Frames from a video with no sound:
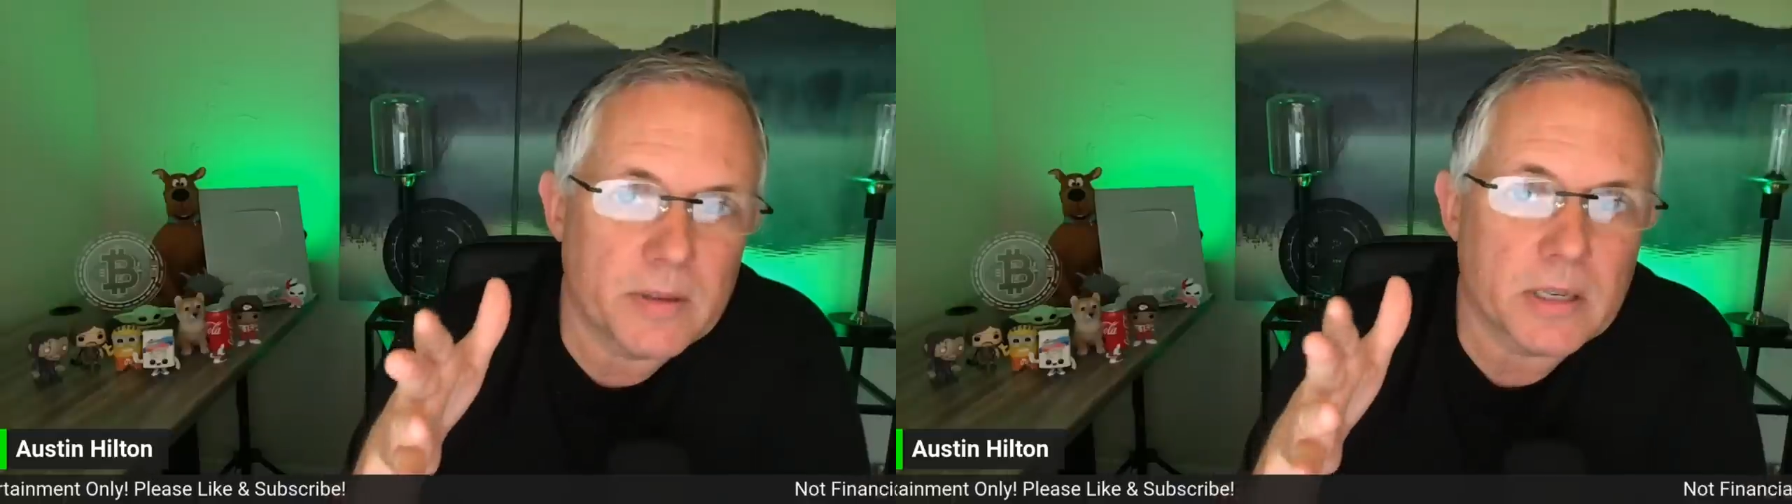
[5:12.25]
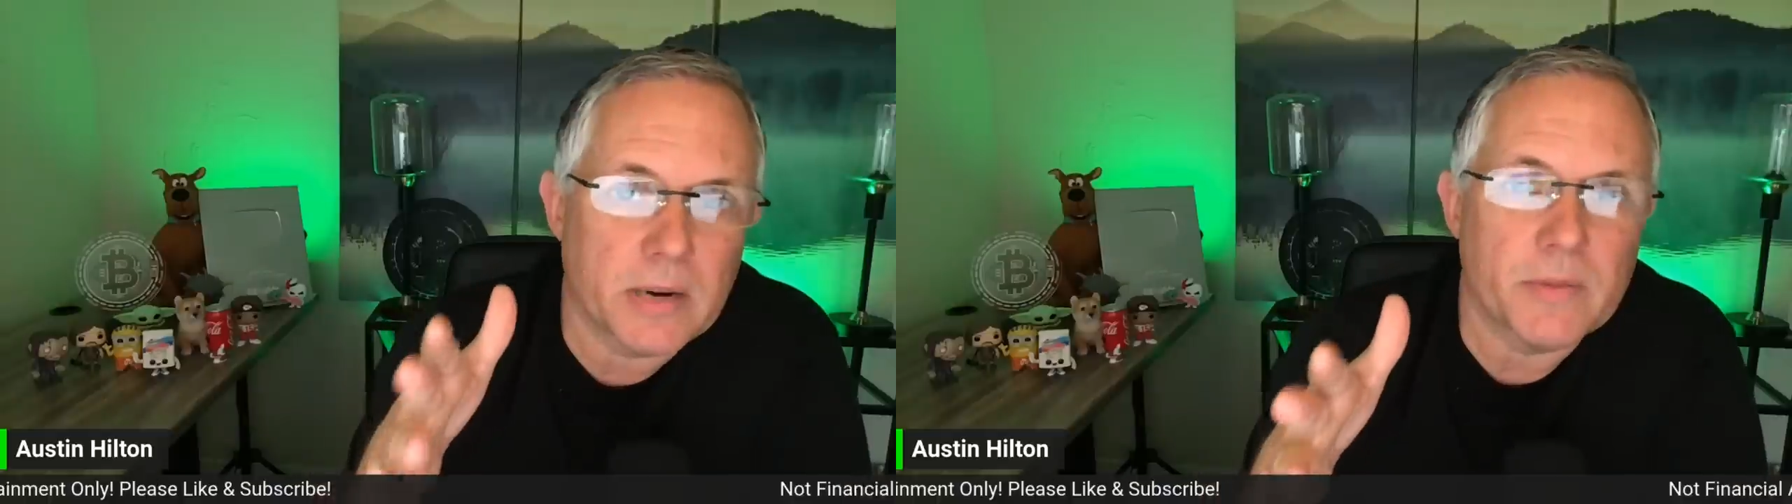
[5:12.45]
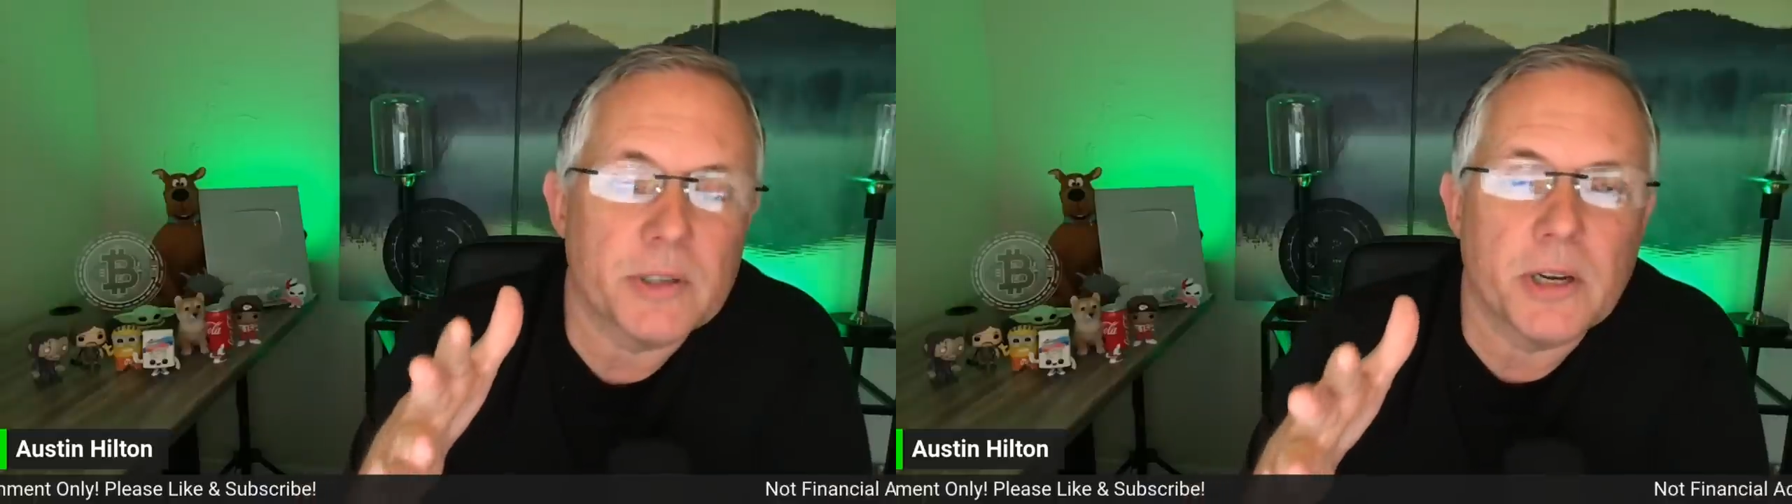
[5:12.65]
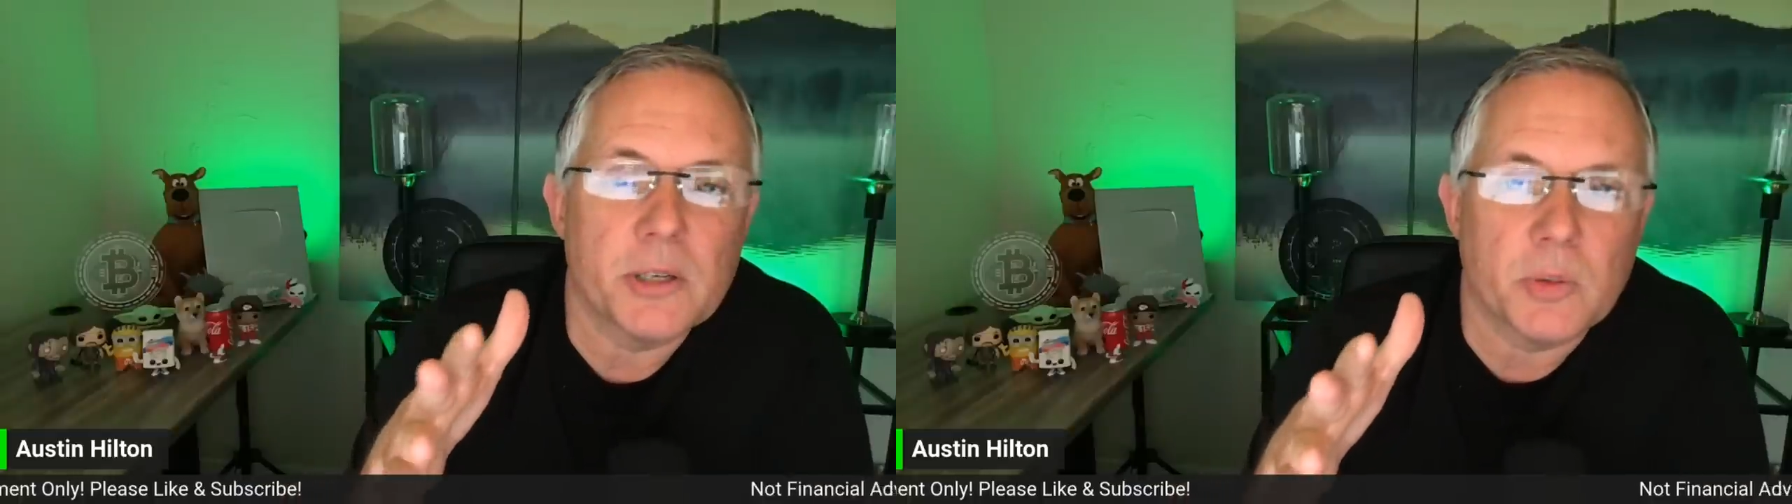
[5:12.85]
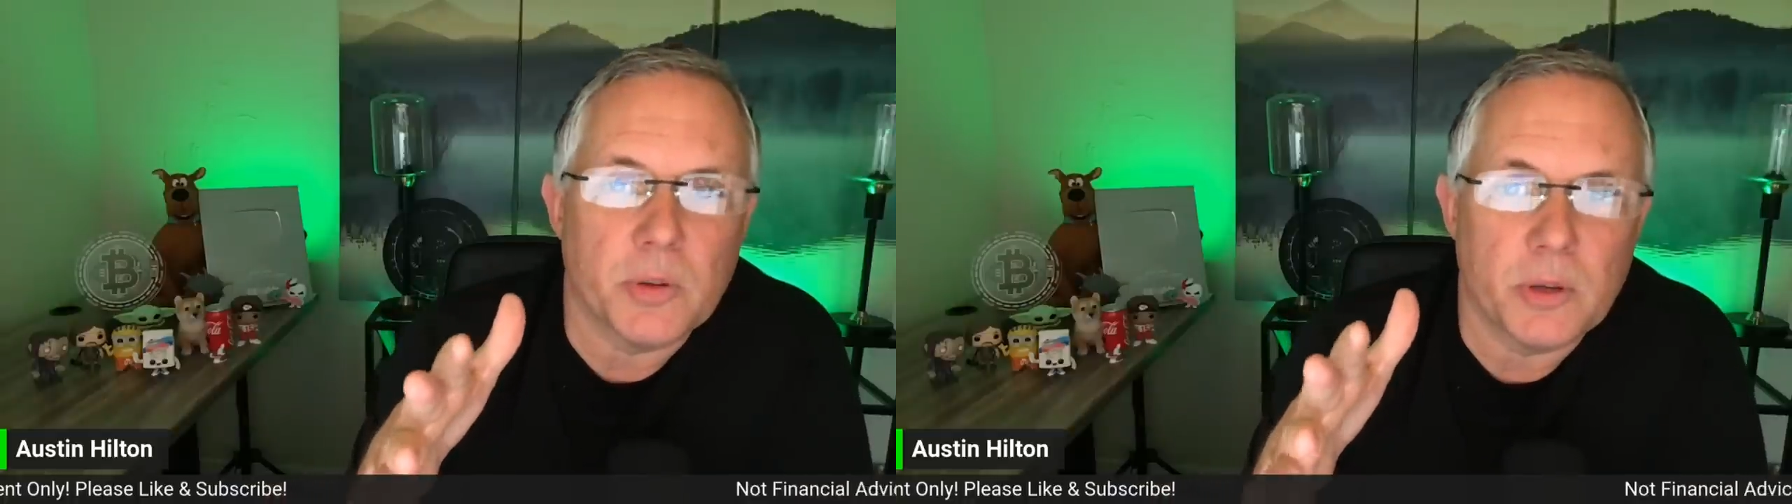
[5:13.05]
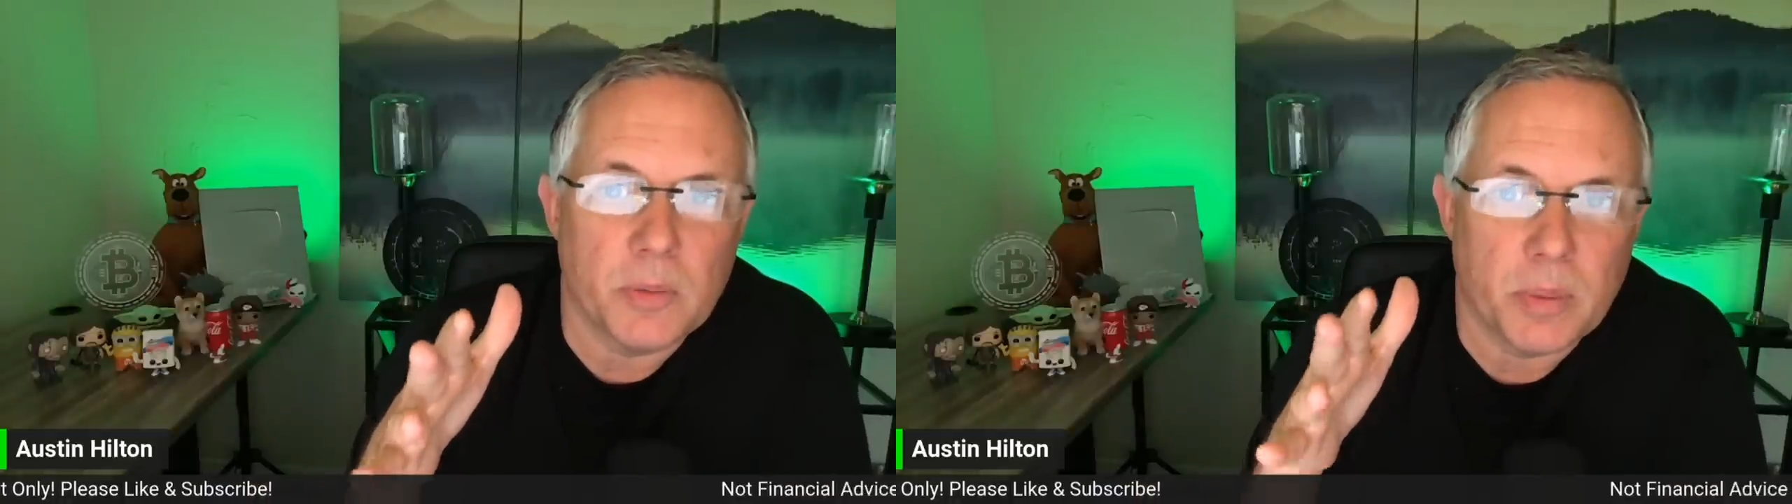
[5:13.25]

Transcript: this conversation with you,